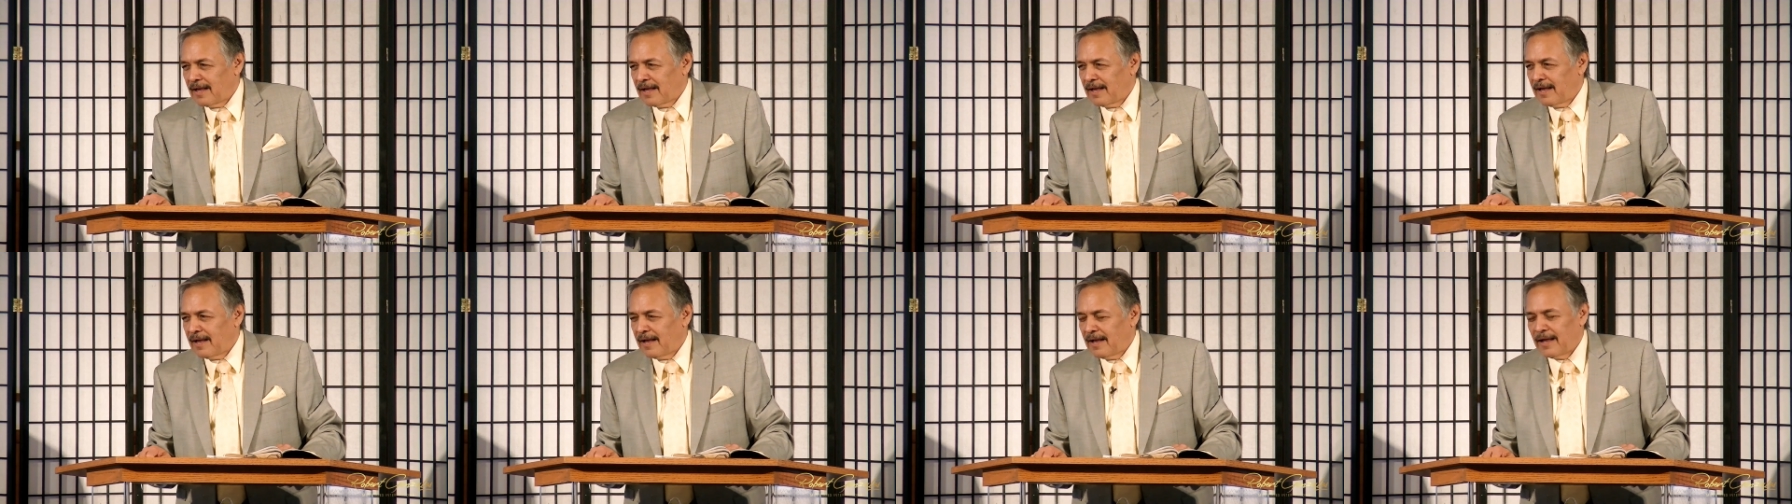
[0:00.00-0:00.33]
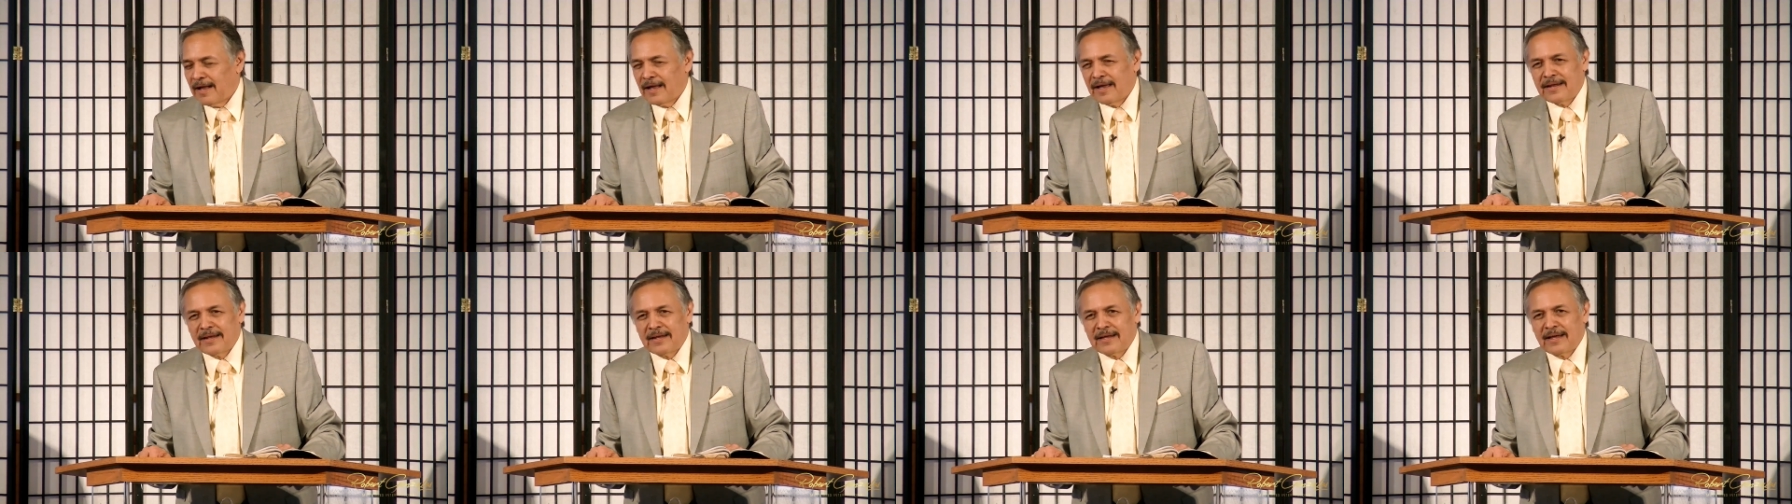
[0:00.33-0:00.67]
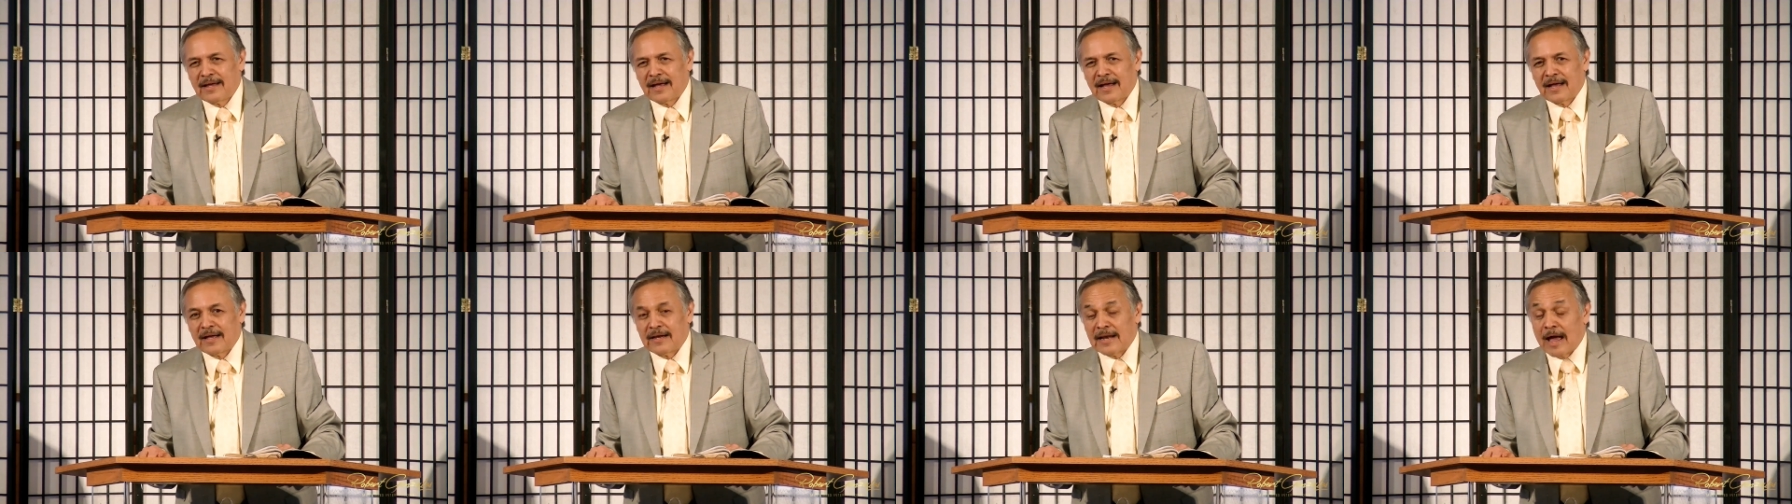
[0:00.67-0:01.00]

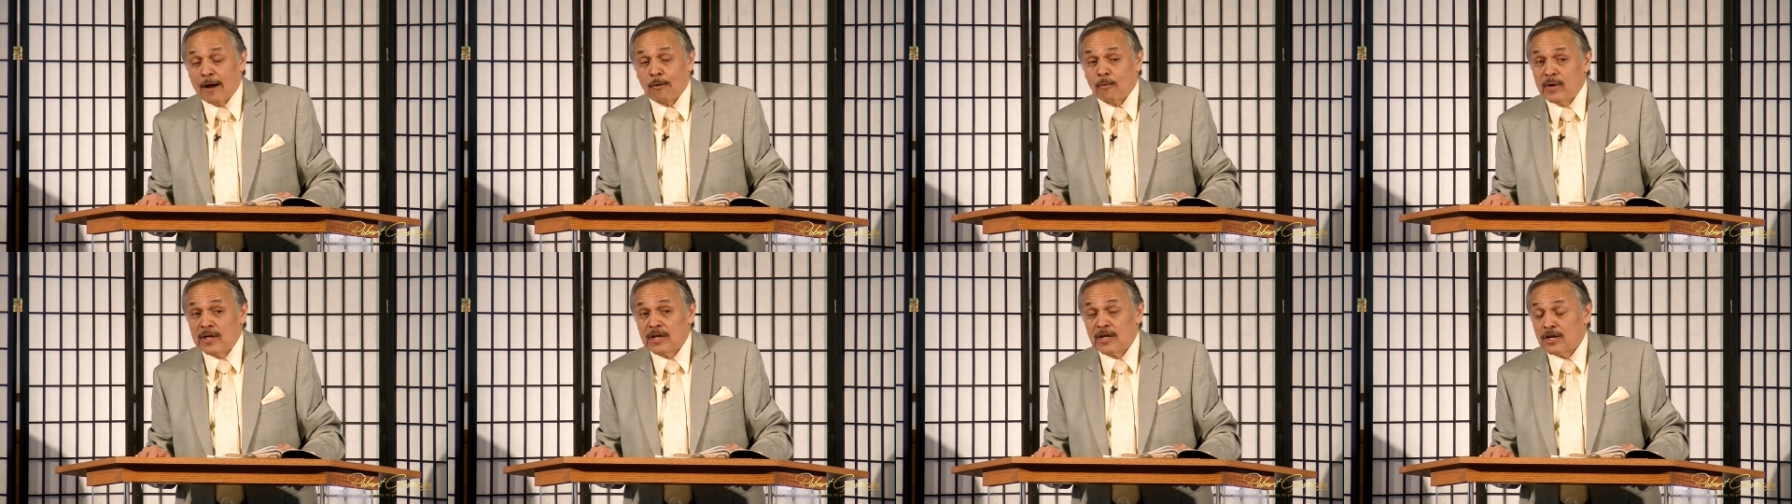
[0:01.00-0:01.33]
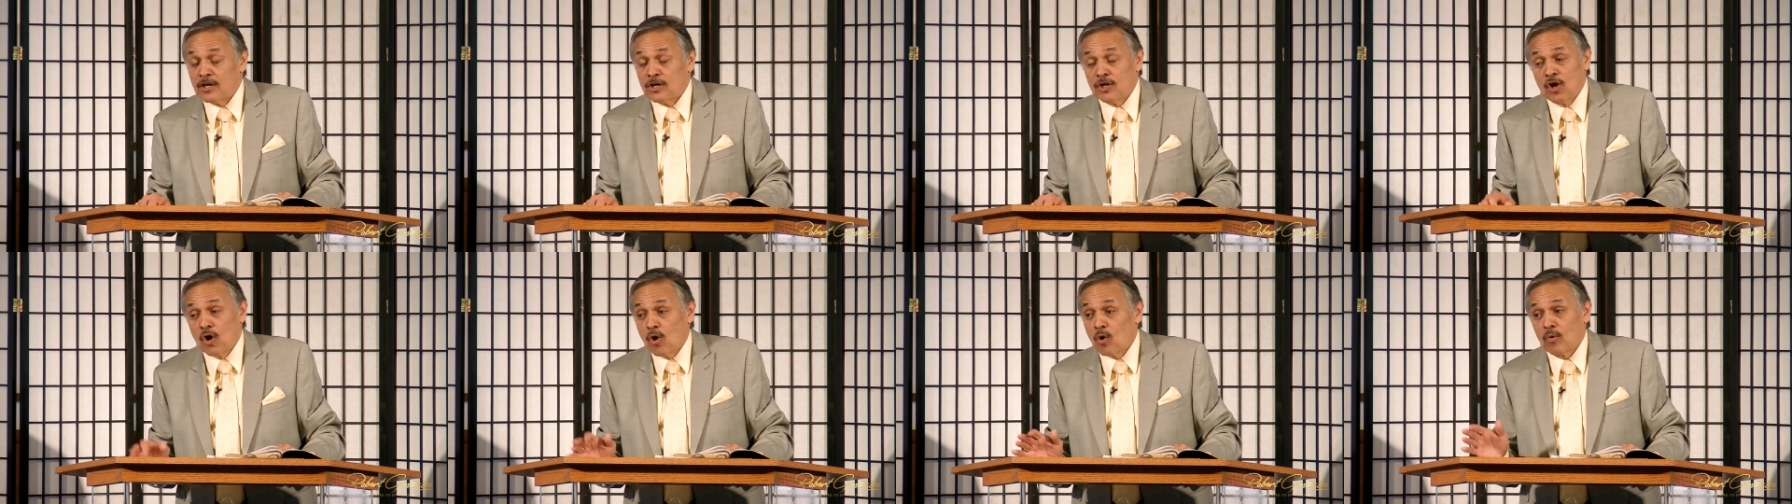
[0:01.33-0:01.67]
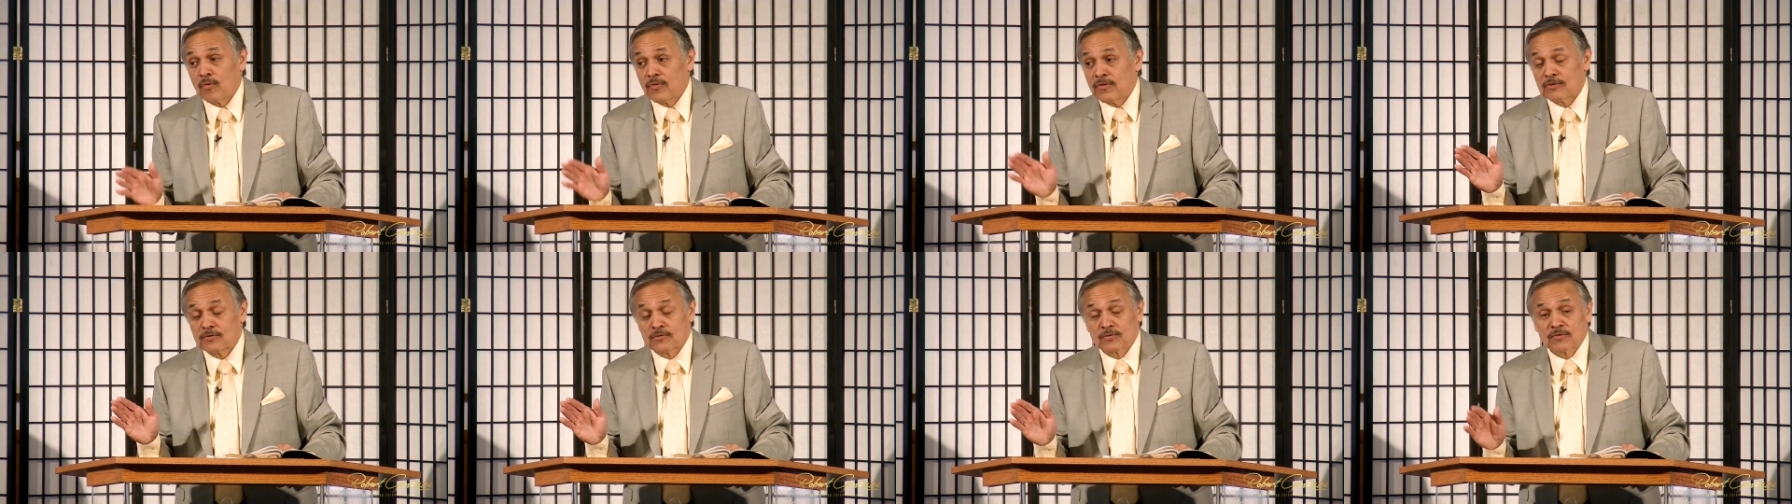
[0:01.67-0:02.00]
And now we didn't know
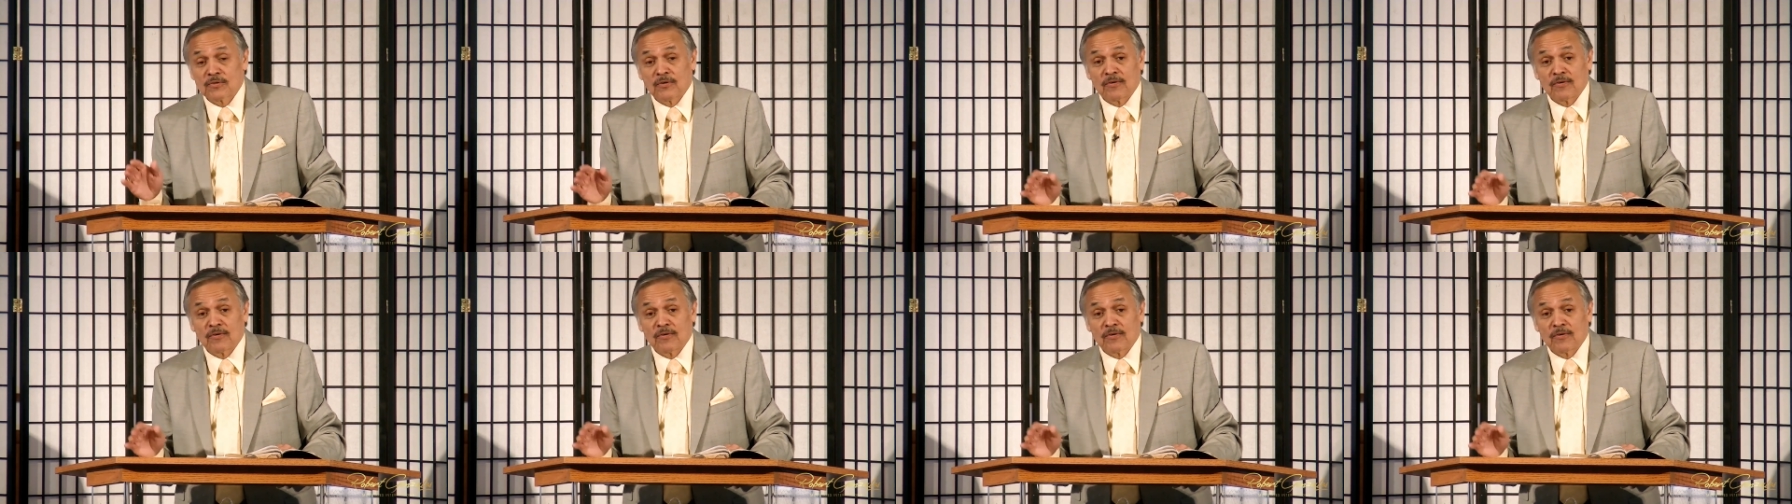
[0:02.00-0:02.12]
this was